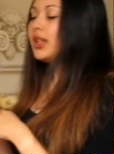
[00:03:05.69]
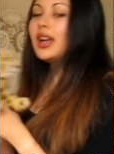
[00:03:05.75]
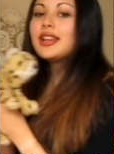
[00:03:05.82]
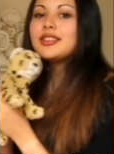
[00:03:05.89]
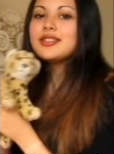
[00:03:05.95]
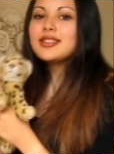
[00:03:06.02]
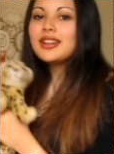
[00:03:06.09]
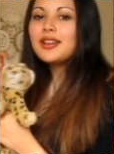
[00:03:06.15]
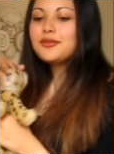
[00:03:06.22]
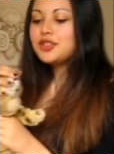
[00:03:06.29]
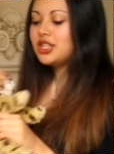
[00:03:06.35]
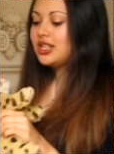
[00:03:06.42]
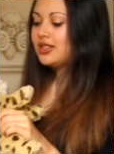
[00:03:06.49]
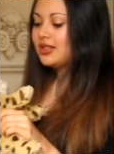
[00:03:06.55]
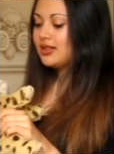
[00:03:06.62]
I used to love
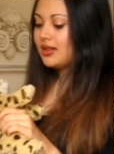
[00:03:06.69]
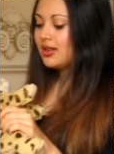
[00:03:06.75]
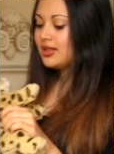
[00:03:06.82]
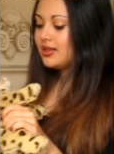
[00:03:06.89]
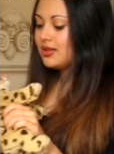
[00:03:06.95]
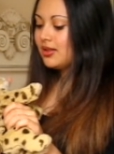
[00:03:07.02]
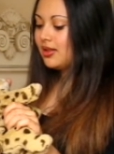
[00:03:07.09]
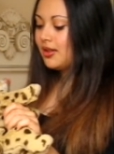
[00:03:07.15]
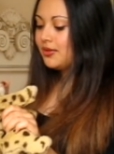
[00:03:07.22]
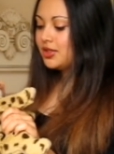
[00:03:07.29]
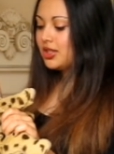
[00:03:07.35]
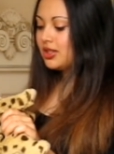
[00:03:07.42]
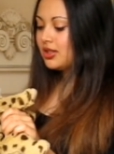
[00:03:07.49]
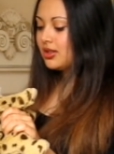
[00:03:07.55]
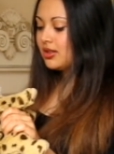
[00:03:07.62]
cheetahs. I still love
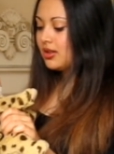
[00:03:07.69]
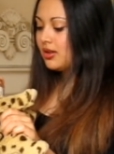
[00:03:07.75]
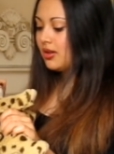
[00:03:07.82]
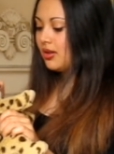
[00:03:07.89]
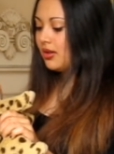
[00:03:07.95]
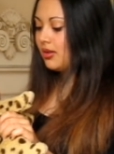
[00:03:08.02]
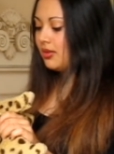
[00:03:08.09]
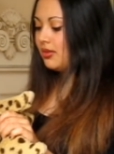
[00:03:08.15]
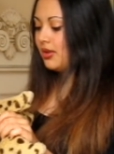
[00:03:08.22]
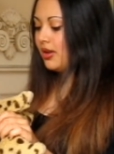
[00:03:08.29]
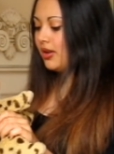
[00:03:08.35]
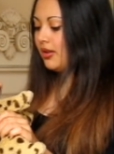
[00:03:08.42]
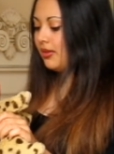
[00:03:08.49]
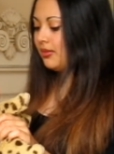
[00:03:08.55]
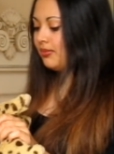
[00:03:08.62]
cheetahs, and I would
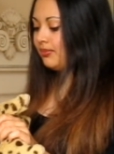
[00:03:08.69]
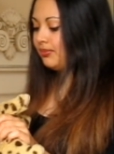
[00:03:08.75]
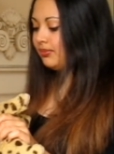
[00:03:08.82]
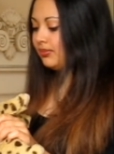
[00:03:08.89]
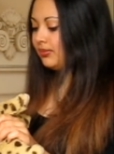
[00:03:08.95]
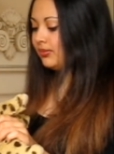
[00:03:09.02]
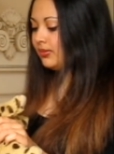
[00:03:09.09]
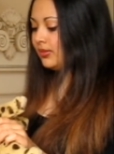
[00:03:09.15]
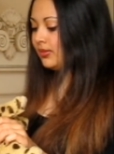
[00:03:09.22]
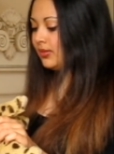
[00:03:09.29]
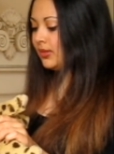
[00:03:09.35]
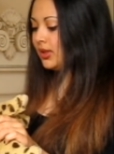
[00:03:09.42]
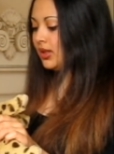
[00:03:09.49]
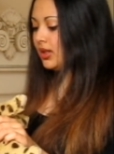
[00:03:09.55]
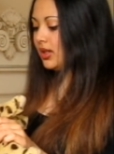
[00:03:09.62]
know.
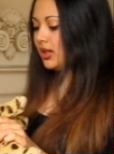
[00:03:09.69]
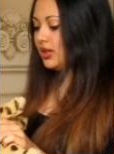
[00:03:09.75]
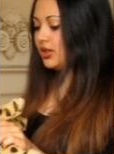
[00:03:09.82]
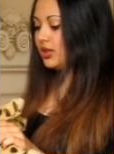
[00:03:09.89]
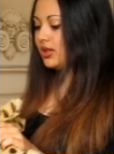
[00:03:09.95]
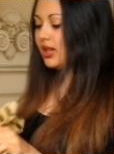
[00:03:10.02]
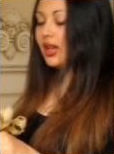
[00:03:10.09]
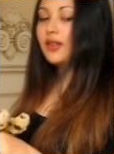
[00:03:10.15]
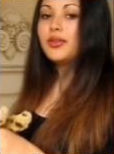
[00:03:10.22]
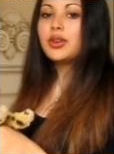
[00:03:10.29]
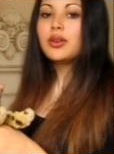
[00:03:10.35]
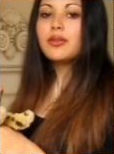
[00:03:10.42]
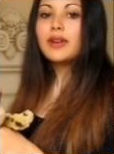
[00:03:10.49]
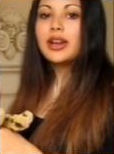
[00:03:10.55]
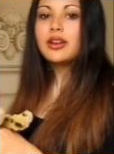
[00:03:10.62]
I just gave
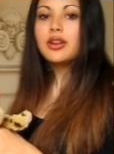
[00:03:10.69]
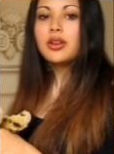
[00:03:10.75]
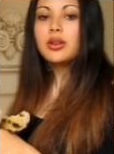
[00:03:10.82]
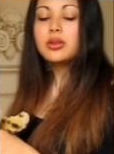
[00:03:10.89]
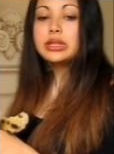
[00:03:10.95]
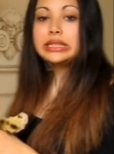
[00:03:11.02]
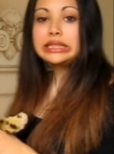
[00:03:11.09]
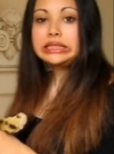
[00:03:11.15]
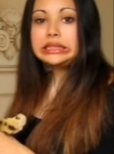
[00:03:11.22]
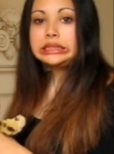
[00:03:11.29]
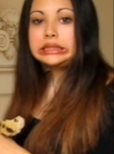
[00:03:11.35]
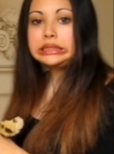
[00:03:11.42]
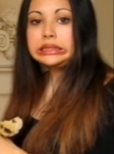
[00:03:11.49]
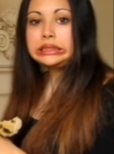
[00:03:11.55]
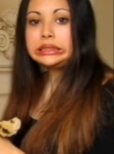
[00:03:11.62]
you a red nose.
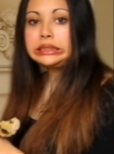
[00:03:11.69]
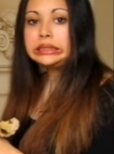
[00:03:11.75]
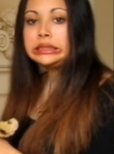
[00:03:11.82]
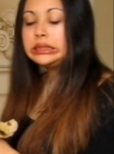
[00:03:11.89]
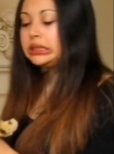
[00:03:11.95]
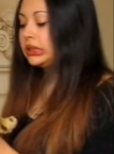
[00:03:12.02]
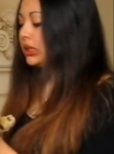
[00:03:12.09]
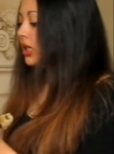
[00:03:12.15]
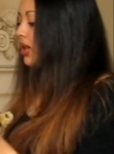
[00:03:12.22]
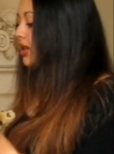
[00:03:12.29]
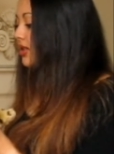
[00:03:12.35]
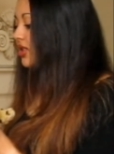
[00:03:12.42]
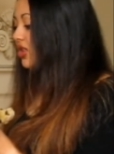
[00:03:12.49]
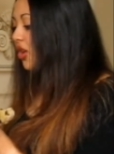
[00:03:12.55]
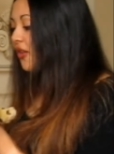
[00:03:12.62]

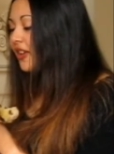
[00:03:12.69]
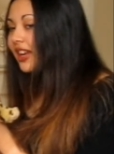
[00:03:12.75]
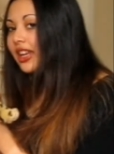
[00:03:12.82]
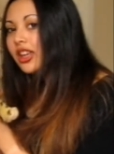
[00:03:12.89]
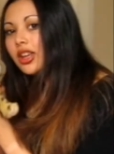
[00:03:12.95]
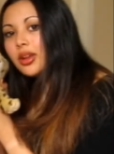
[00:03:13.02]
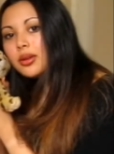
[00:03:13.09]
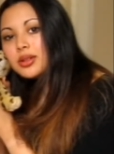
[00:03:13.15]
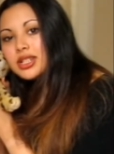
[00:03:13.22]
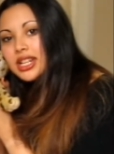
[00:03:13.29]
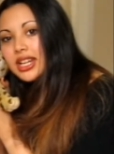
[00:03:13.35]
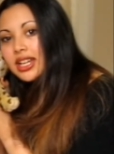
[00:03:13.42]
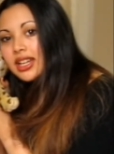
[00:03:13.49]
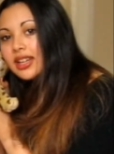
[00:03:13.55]
Sorry, cutie.